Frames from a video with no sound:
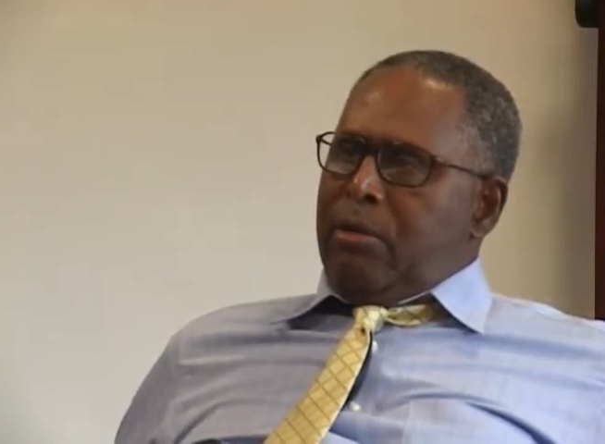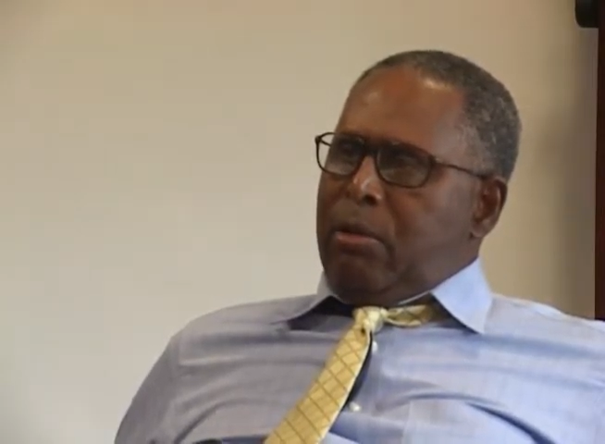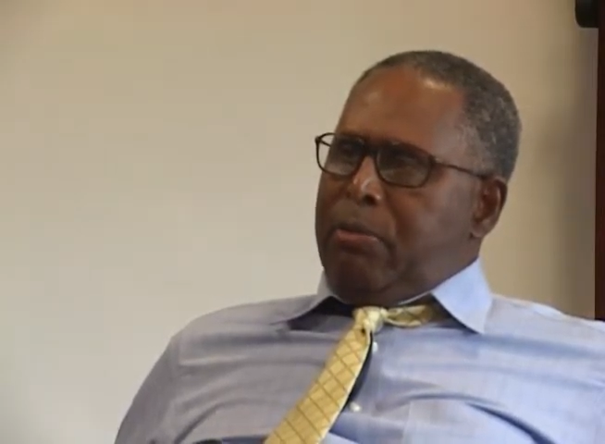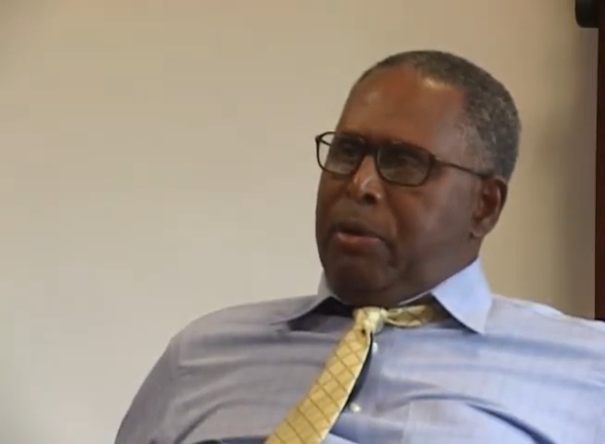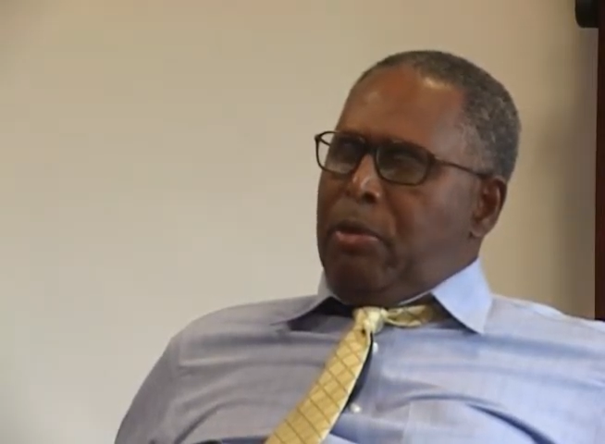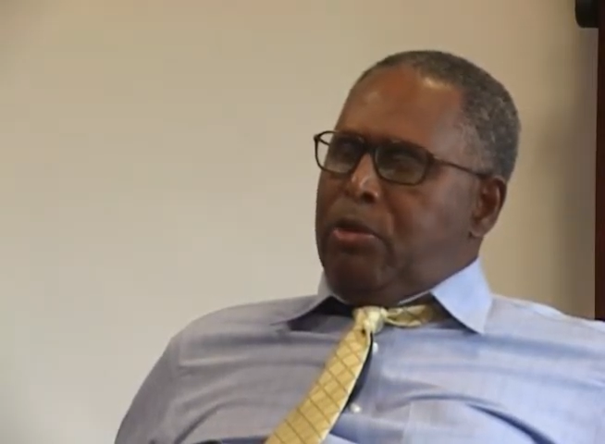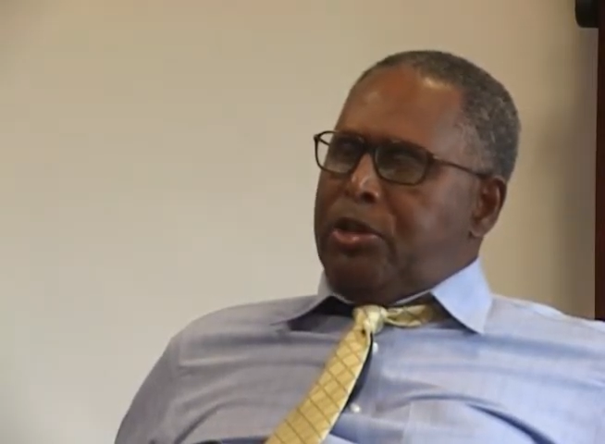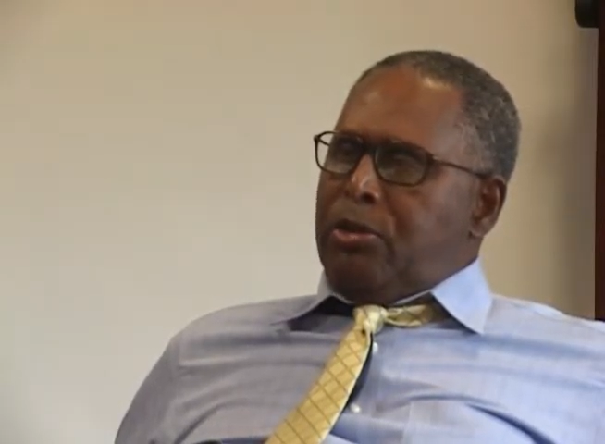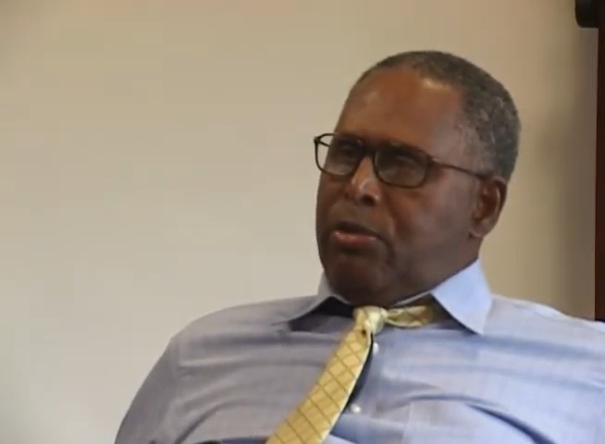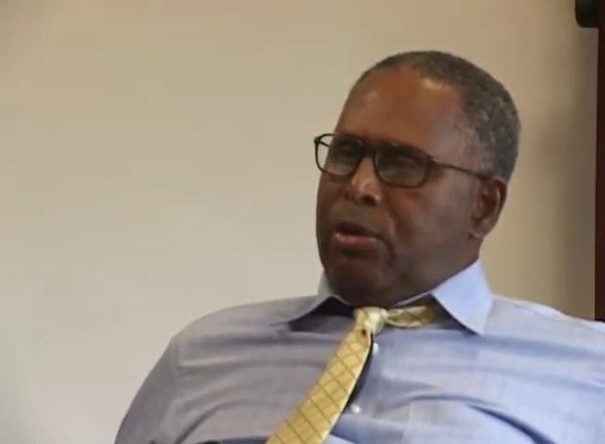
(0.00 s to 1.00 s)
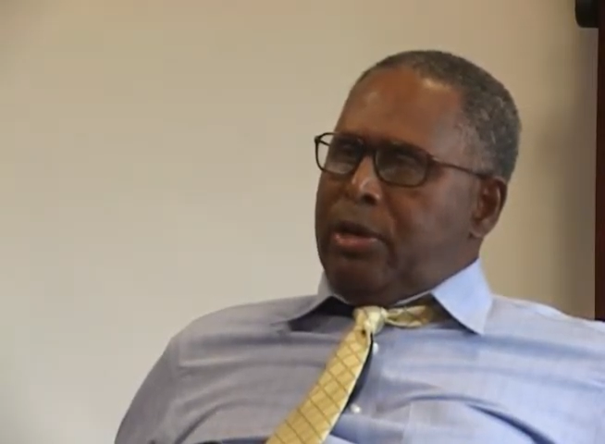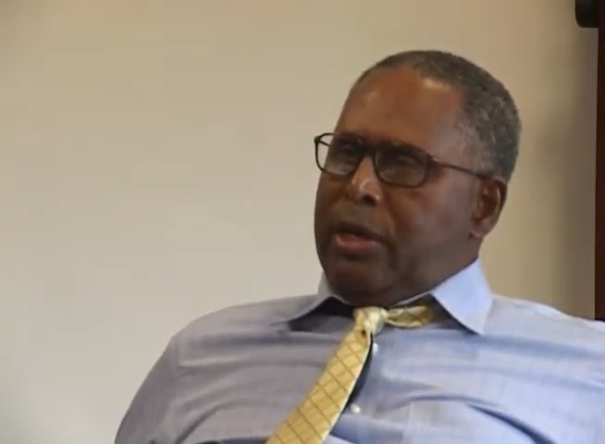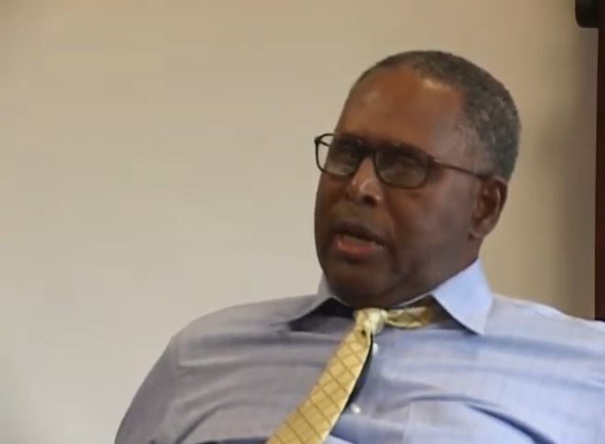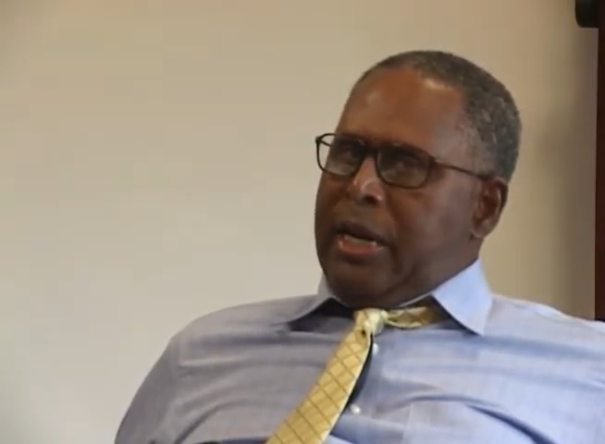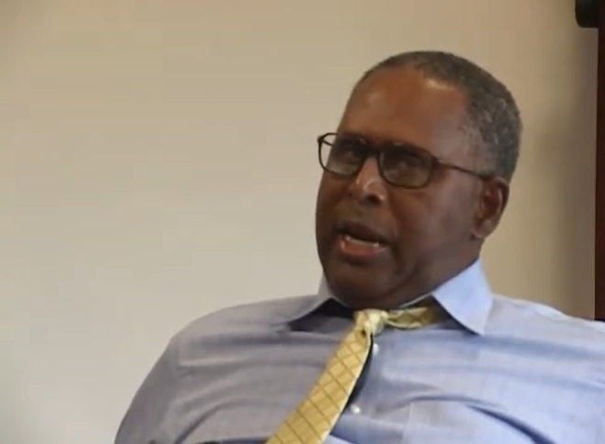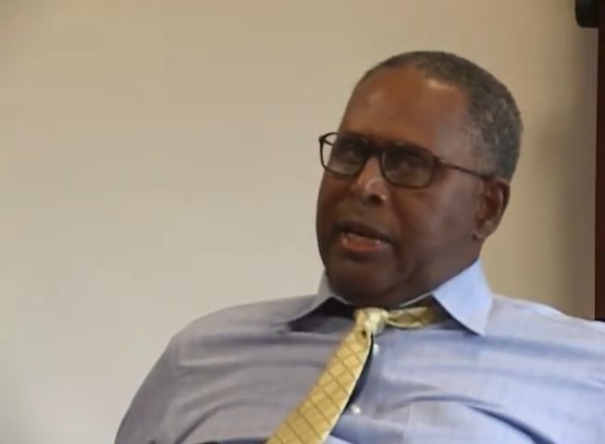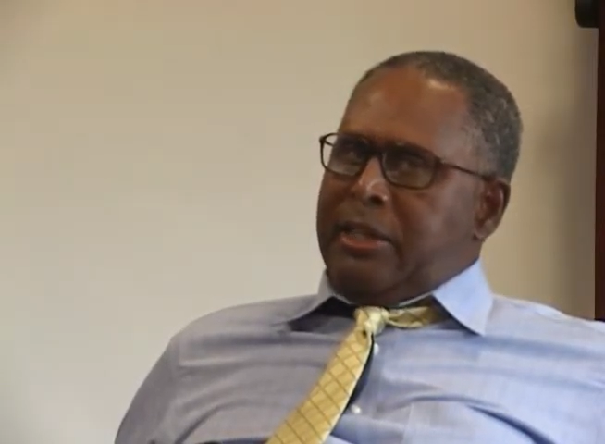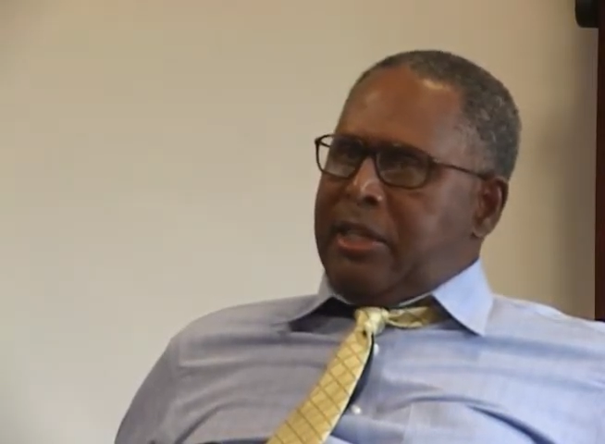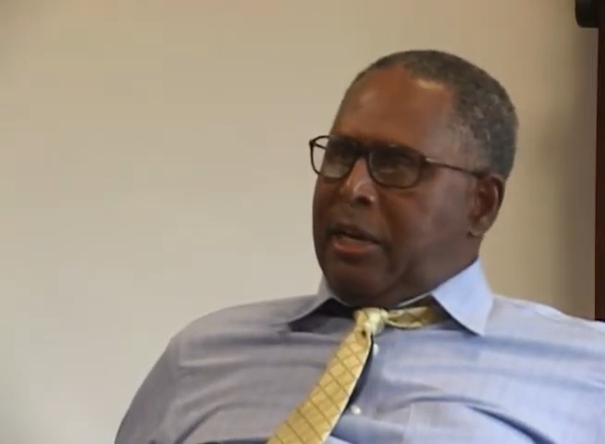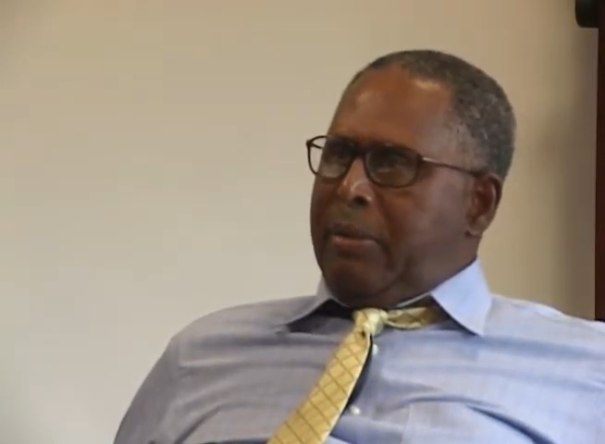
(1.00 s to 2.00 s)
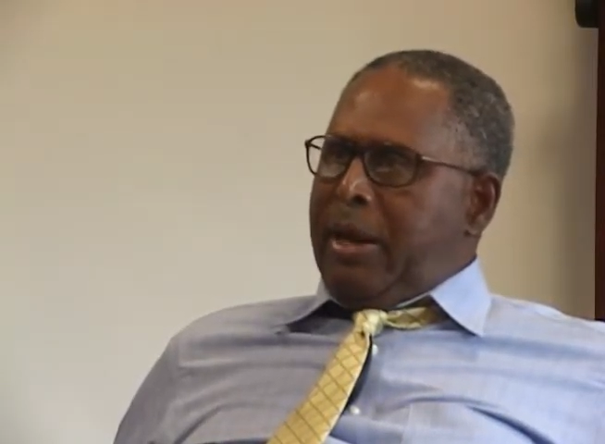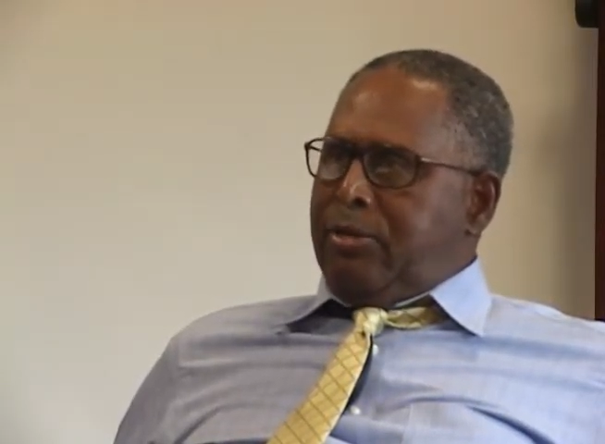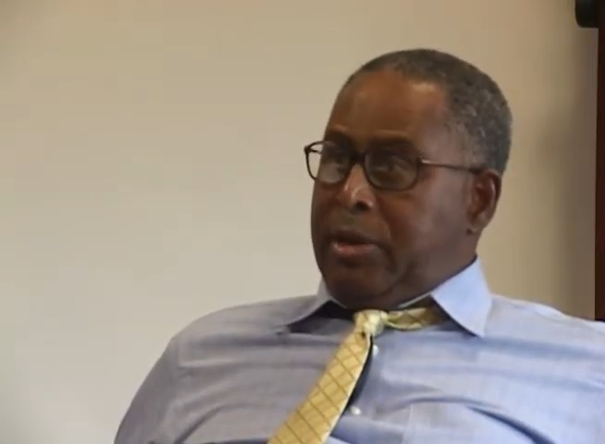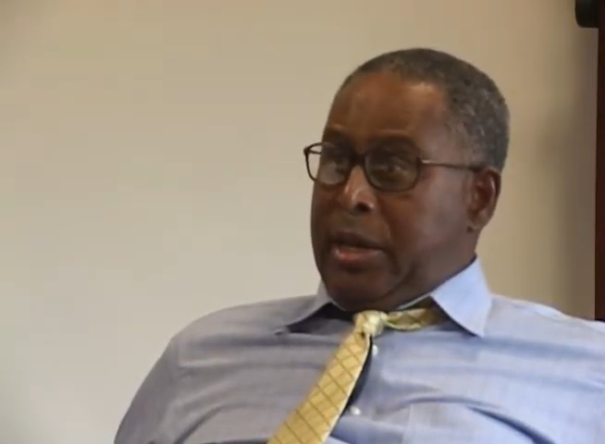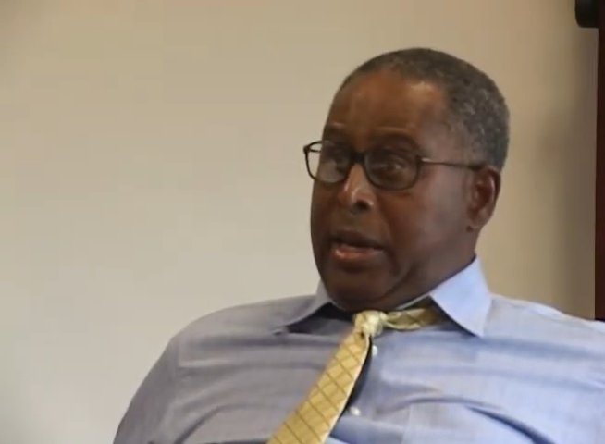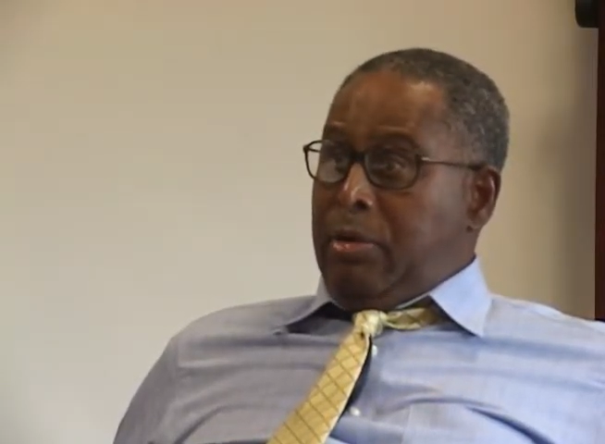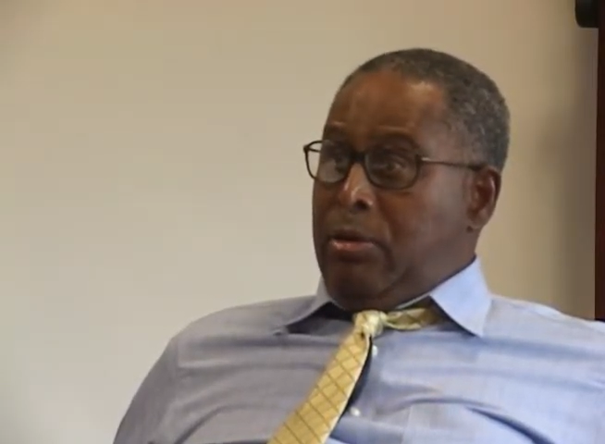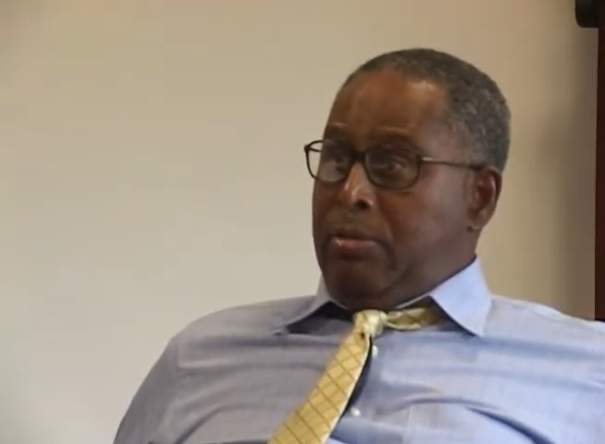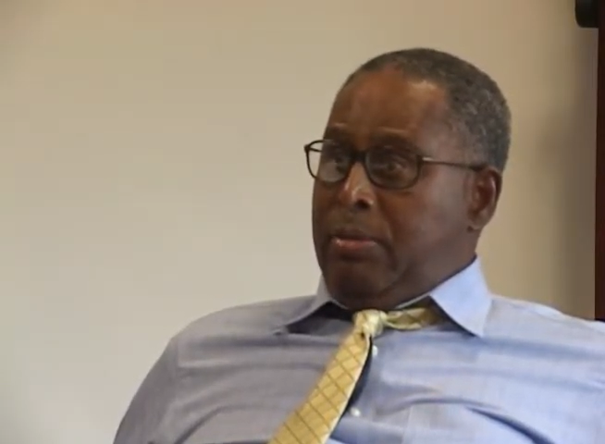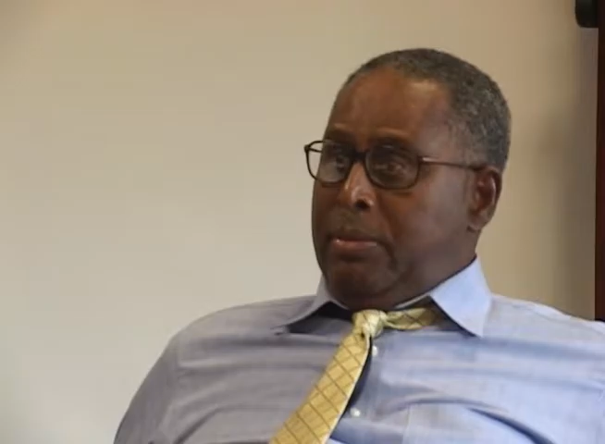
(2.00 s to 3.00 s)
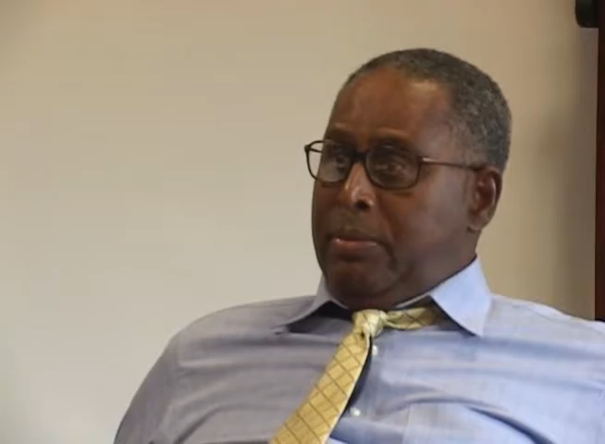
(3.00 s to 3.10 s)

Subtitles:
where people went to work and had to take a bath when they came home